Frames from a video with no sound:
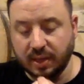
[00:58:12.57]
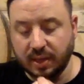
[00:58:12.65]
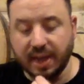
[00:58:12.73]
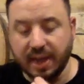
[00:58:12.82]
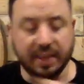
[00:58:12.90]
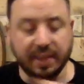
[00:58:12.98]

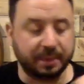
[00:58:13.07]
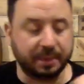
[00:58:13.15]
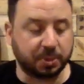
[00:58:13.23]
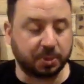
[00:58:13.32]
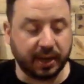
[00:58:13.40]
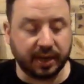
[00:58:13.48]
I think
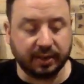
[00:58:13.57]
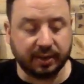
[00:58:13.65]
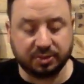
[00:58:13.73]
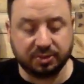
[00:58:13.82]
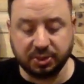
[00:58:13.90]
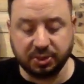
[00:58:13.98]

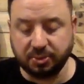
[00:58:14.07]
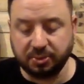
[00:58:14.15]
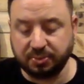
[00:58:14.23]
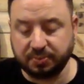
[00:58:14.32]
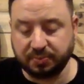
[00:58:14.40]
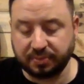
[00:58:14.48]
between
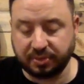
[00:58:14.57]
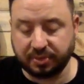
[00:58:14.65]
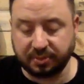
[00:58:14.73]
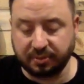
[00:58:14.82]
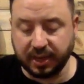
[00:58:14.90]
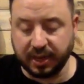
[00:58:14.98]
two,
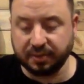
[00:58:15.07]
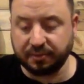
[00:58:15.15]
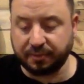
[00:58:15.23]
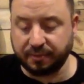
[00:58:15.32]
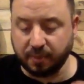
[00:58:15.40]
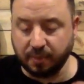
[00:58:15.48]
three,
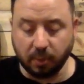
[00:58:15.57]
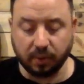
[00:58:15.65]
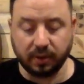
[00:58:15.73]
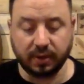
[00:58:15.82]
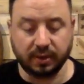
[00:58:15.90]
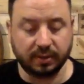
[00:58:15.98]
and
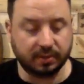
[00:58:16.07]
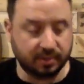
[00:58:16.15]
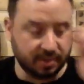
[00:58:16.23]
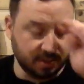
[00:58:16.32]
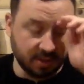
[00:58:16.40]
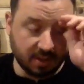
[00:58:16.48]
four.
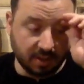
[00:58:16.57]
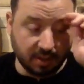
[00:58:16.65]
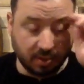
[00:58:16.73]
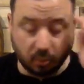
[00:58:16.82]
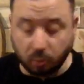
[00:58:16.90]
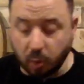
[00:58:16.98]

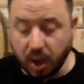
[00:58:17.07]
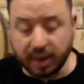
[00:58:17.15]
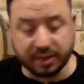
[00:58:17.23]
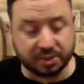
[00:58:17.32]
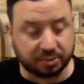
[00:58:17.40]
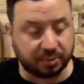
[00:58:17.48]

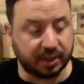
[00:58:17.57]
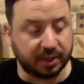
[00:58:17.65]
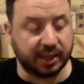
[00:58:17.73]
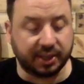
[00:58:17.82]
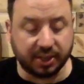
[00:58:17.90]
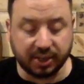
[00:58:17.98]
One is
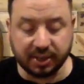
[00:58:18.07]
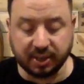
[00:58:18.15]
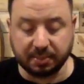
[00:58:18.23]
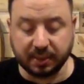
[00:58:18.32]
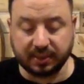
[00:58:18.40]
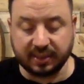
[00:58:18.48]
really
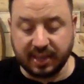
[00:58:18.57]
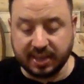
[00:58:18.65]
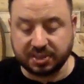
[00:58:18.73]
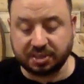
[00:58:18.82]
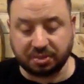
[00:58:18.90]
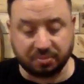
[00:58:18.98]
good, but
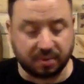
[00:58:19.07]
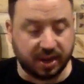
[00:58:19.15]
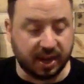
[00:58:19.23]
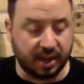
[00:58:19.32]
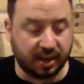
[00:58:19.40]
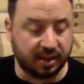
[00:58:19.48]
these
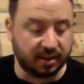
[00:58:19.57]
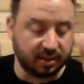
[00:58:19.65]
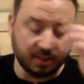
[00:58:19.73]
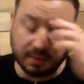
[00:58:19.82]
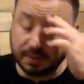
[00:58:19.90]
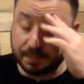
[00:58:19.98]
three
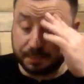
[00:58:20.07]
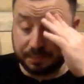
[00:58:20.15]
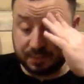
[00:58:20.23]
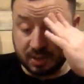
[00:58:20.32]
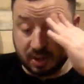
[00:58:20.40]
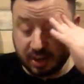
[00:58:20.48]

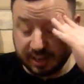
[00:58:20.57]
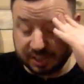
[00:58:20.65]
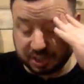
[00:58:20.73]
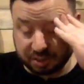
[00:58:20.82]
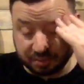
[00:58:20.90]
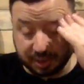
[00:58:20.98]
are
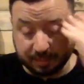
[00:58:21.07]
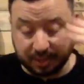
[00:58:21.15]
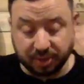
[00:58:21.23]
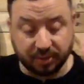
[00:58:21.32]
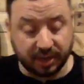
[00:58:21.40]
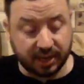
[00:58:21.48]
extremely
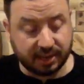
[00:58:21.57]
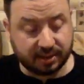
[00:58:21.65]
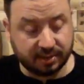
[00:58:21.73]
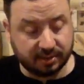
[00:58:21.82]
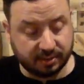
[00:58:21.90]
unique.